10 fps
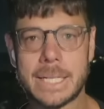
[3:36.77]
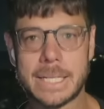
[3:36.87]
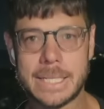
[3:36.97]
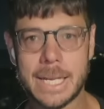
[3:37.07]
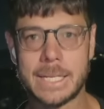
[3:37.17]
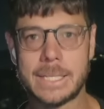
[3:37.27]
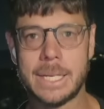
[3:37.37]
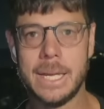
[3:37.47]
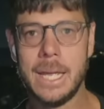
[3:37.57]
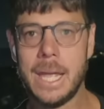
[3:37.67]
success,
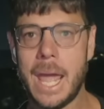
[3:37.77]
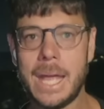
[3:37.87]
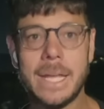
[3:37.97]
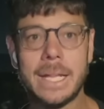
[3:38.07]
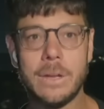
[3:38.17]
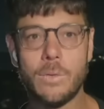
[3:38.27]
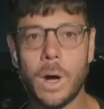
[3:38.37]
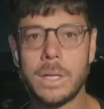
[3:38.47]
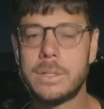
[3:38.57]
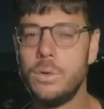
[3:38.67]
and that
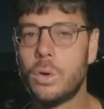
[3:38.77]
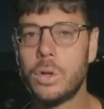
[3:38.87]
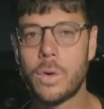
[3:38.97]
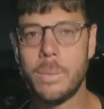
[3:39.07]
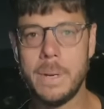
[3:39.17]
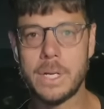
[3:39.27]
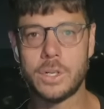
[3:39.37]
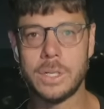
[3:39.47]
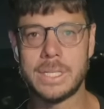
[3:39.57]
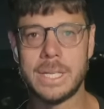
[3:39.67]
Iran's nuclear
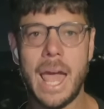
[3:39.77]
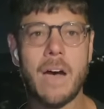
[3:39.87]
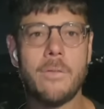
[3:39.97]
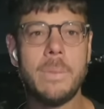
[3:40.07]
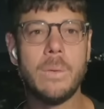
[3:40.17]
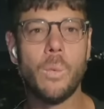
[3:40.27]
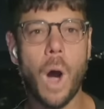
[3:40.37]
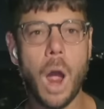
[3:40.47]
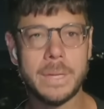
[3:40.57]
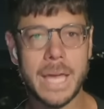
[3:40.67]
ambitions have been
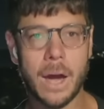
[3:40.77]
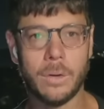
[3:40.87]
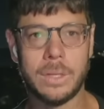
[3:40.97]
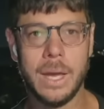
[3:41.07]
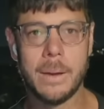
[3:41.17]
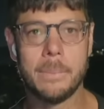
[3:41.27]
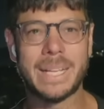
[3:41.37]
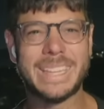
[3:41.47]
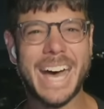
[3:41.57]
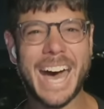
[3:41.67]
wiped out,
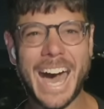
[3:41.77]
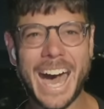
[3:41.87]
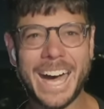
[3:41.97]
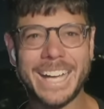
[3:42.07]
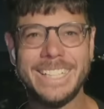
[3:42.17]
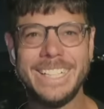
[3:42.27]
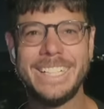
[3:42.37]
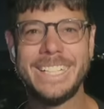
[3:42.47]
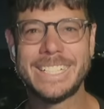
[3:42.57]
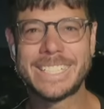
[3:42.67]
but the
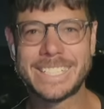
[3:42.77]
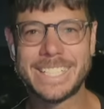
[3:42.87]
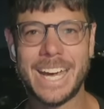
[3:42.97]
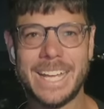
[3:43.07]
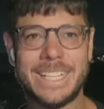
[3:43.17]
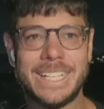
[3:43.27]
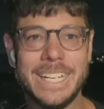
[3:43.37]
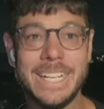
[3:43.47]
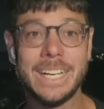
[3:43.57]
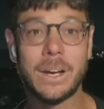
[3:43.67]
hardened site
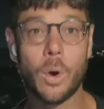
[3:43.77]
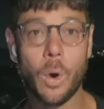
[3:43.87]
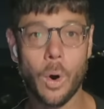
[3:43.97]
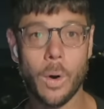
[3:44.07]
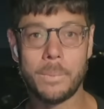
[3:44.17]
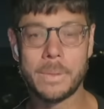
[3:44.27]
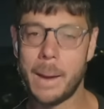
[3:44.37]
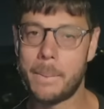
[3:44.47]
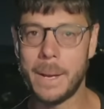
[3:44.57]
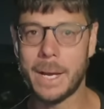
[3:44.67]
near Qom
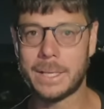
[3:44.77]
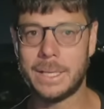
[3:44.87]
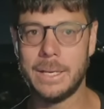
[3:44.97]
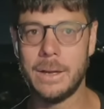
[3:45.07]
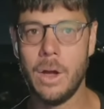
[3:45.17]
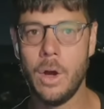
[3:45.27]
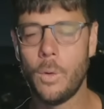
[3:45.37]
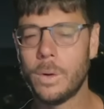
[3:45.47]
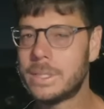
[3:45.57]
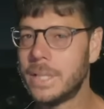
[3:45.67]
apparently
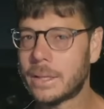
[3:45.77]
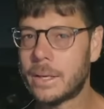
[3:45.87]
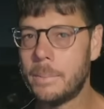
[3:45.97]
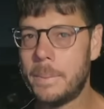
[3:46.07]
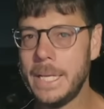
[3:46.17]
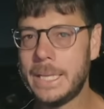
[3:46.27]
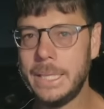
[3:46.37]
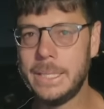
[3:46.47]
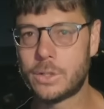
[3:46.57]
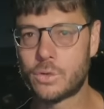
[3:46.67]
was not
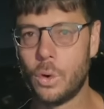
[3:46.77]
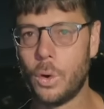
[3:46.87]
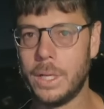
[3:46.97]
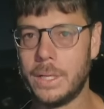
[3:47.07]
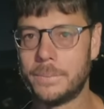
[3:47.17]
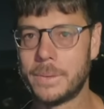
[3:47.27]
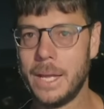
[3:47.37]
completely destroyed.